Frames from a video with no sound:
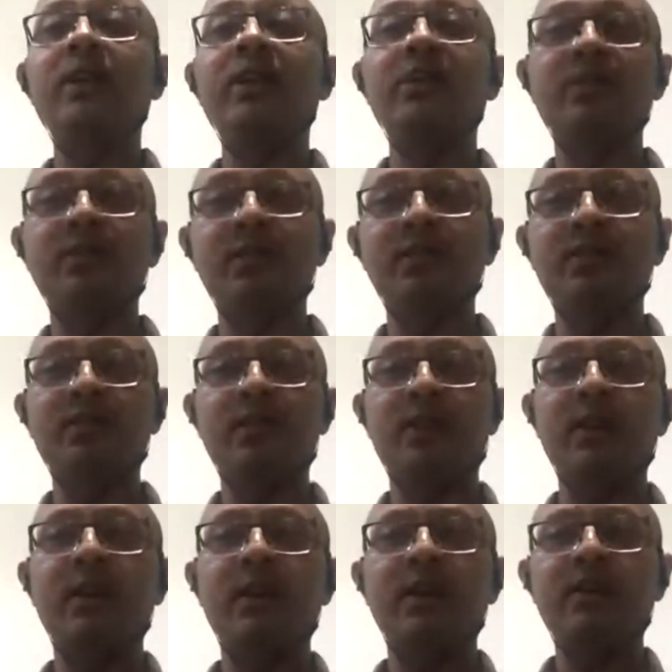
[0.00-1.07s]
krishnasya.
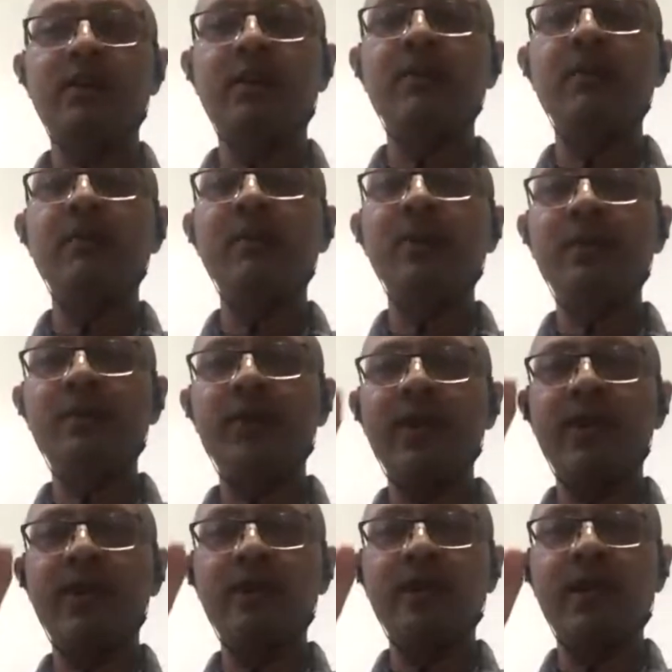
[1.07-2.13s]
Simply
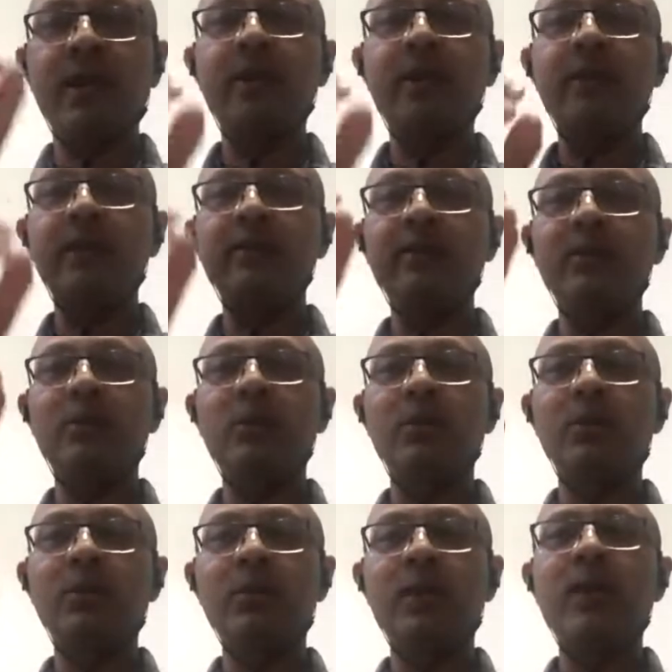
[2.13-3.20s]
by chanting the
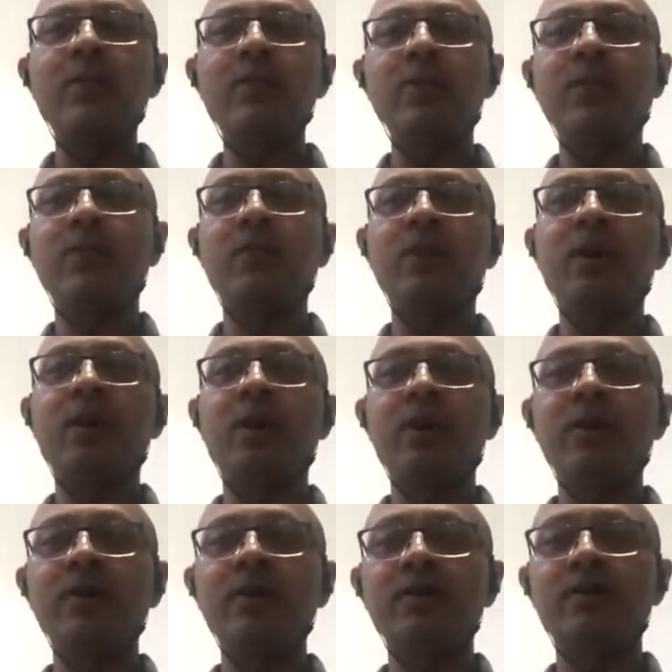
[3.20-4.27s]
holy names of
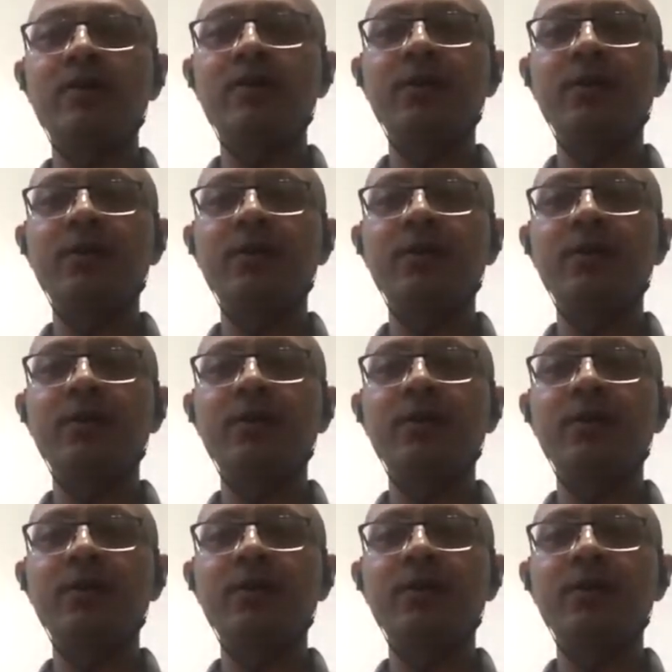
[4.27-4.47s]
Lord,